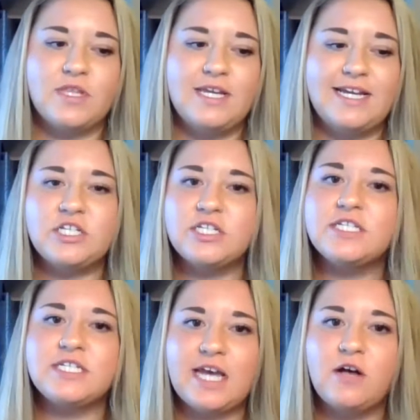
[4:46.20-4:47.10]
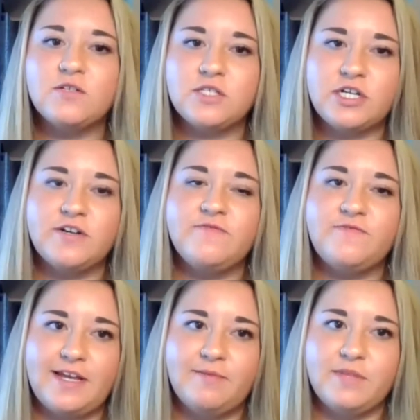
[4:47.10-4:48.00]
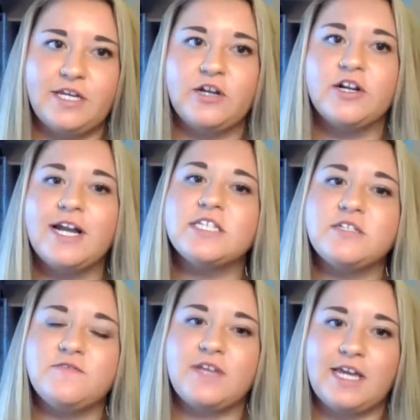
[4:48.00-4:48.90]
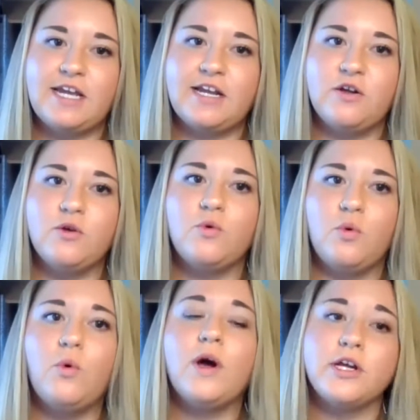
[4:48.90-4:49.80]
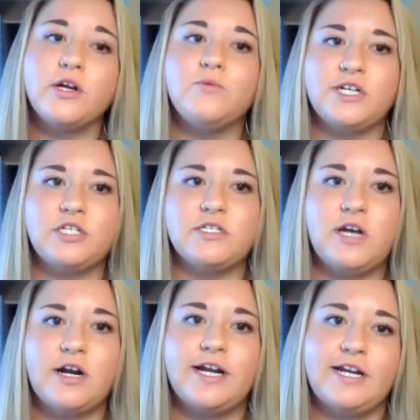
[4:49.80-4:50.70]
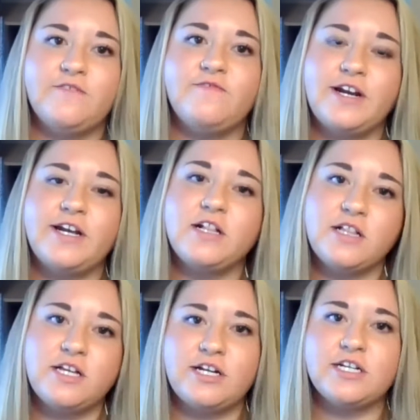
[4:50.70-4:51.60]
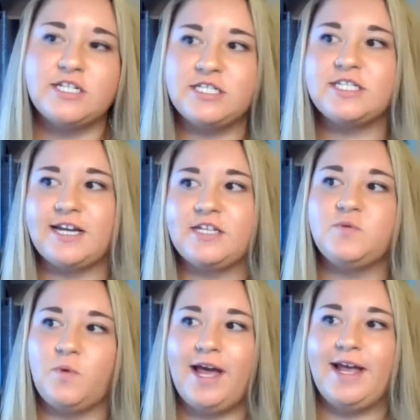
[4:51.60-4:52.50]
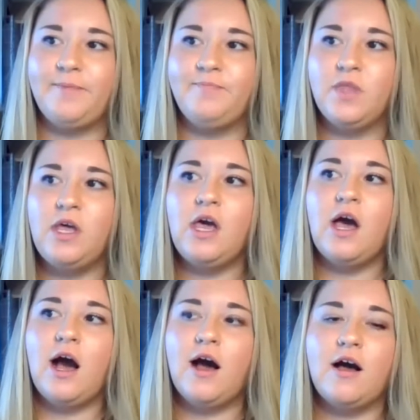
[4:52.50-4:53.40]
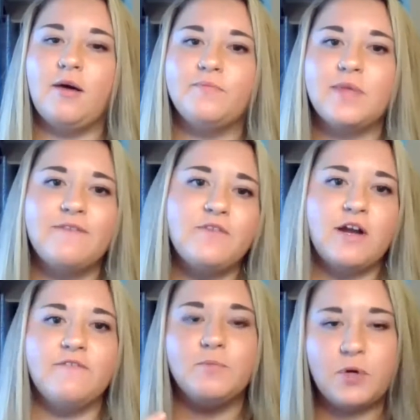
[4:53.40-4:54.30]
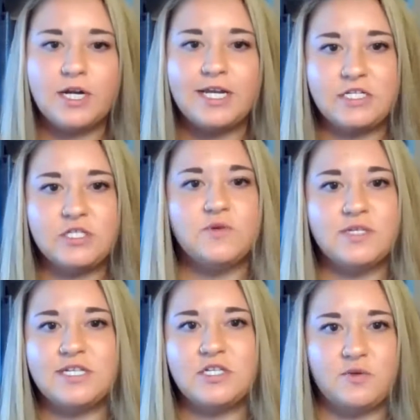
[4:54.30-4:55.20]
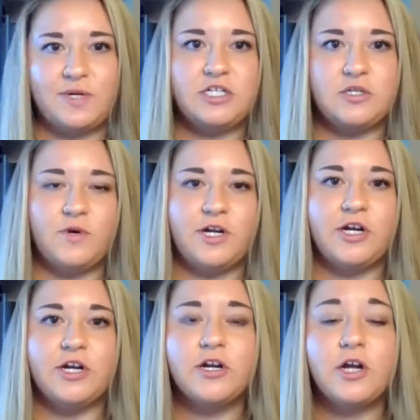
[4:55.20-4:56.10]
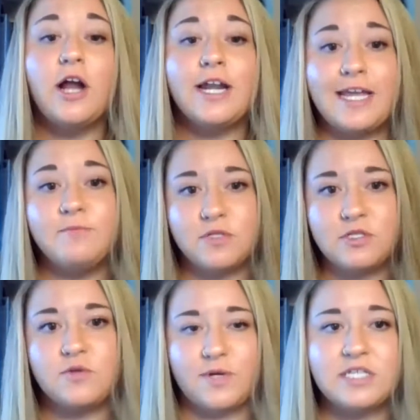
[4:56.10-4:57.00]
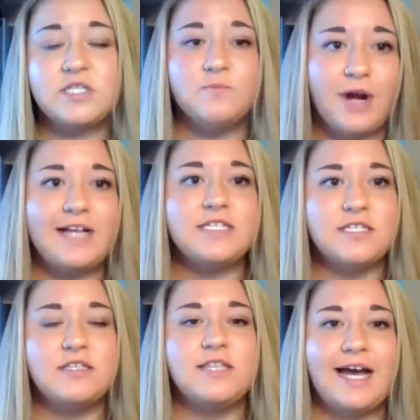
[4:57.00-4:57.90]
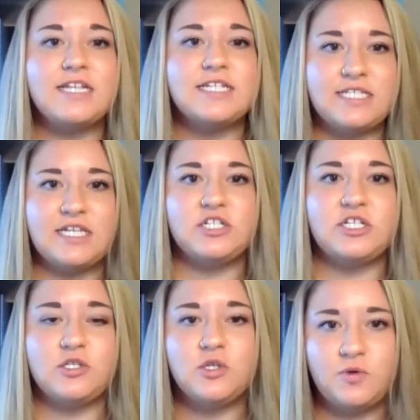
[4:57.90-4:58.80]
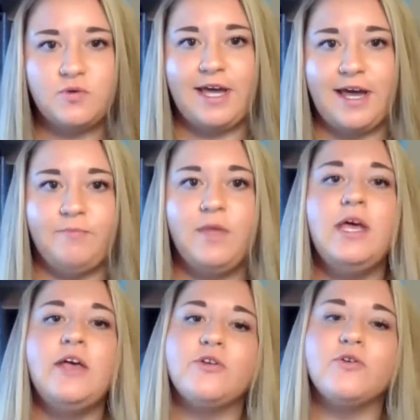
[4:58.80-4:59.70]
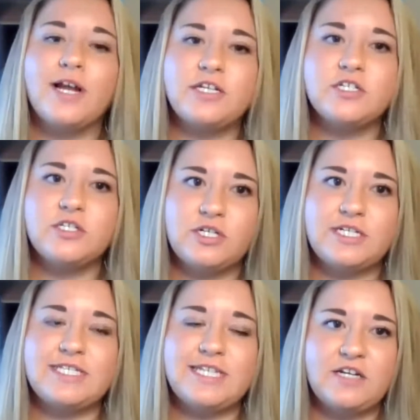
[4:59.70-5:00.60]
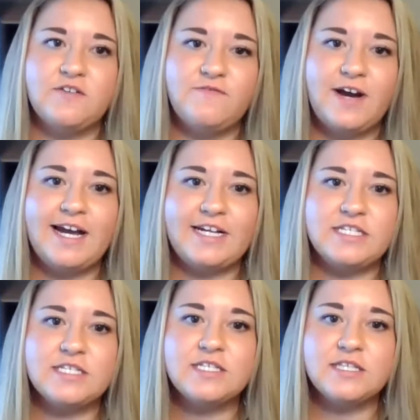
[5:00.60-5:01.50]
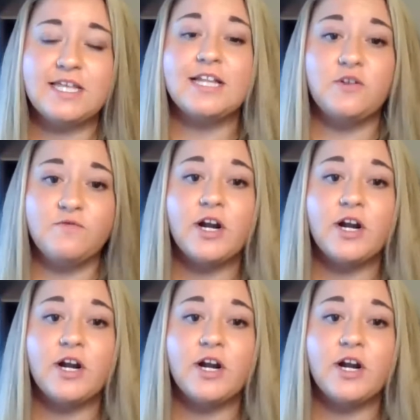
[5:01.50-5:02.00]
it just tells your family, your next of kin, what your wishes are in a very clear and concise way. If you're ever put into a situation where you're unable to express that decision to them, the registry signifies that you've